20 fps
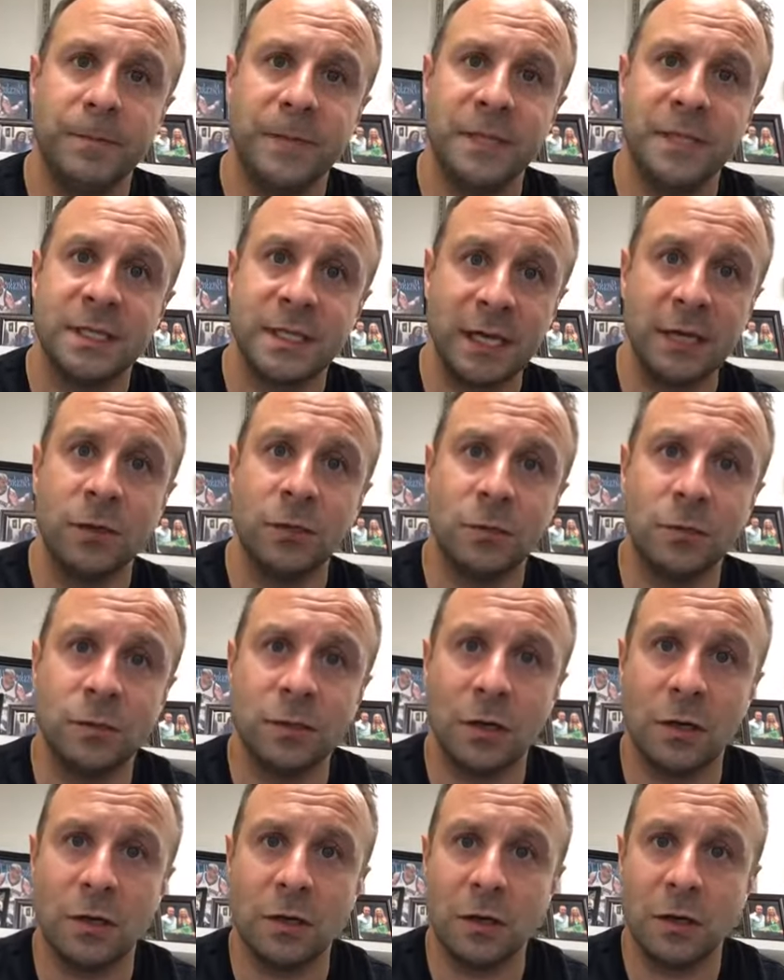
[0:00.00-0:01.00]
skills
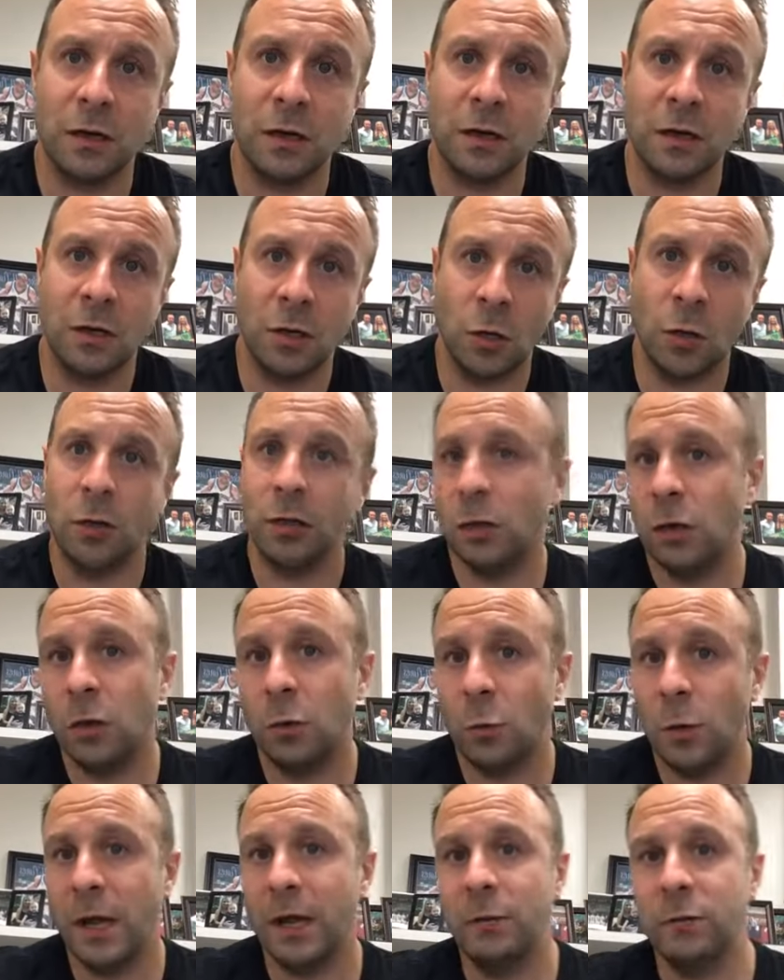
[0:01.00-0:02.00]
go a
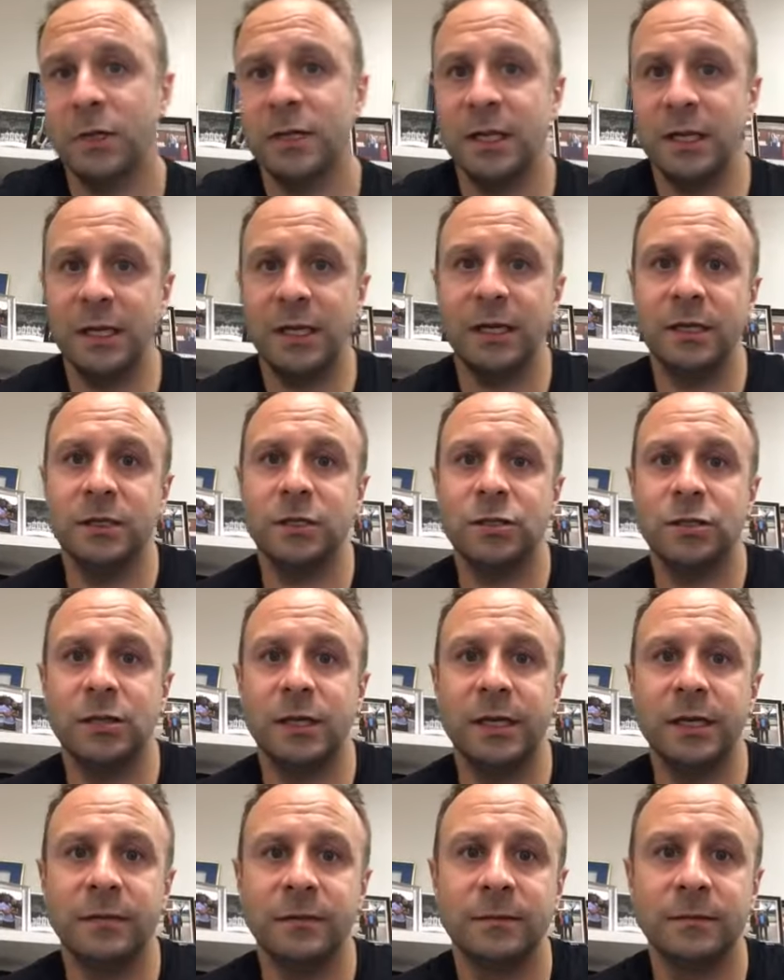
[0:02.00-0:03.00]
long way within the industry.